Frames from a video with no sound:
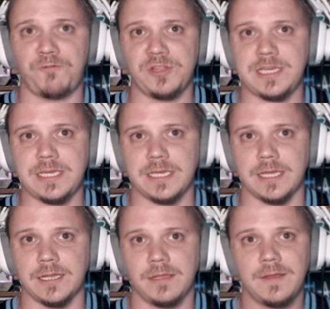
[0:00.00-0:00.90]
Hopefully he
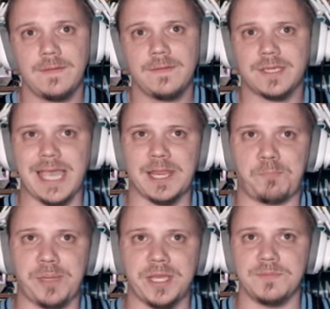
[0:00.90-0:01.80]
can kind
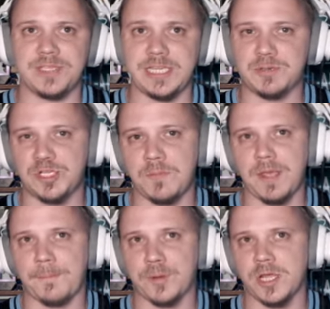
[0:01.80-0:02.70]
of pin him deep. Should
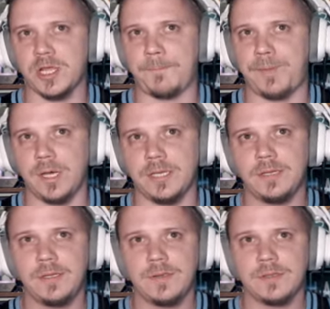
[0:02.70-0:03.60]
be a pretty good punt.
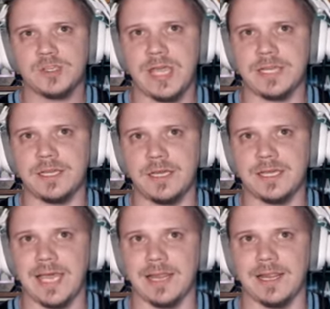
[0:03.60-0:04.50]
Tried
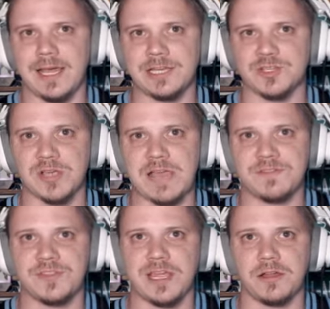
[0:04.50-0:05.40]
to kind of line
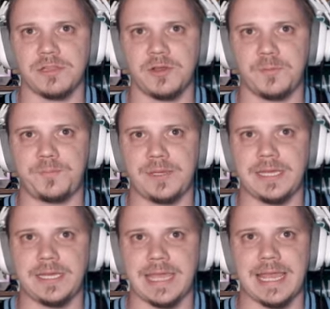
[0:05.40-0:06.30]
drive it there a little
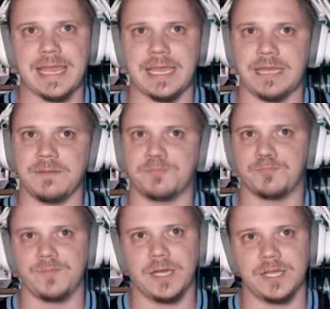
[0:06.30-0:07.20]
bit, and
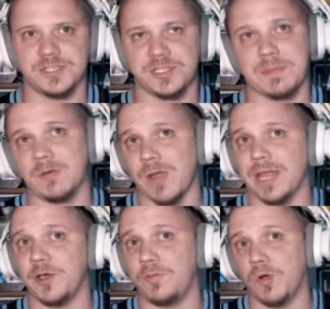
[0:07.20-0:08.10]
it's gonna be Rondale